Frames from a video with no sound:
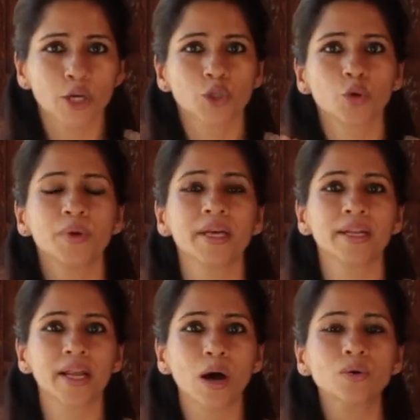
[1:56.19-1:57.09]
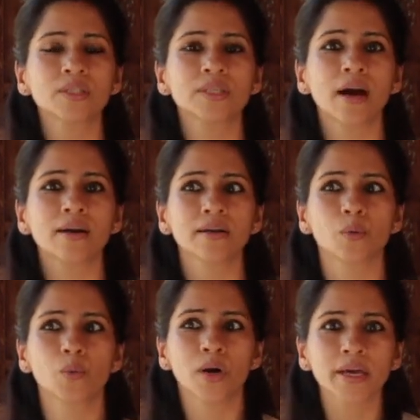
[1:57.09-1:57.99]
so we can now start
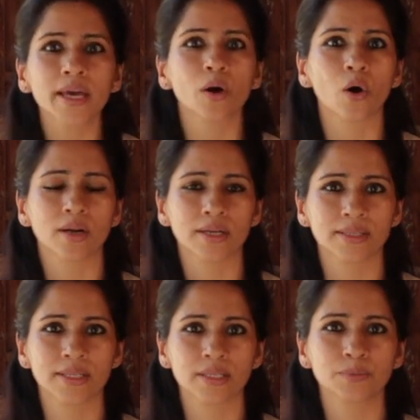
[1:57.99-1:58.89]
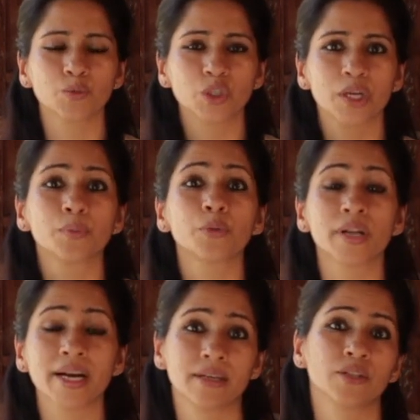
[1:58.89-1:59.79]
working on our systems which can
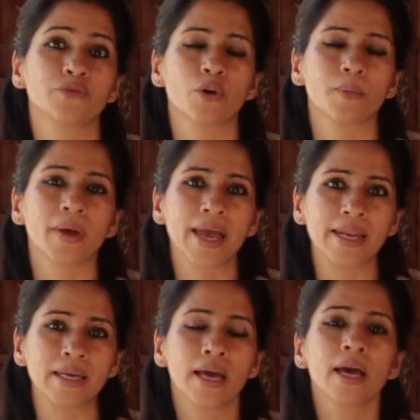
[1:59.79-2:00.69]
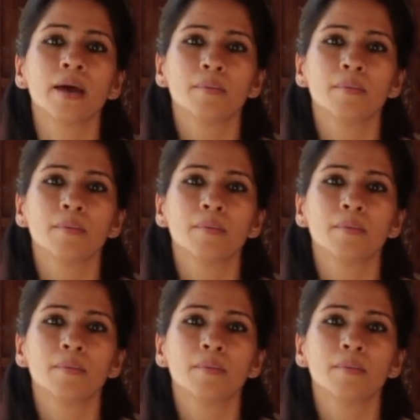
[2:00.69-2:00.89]
protect us from any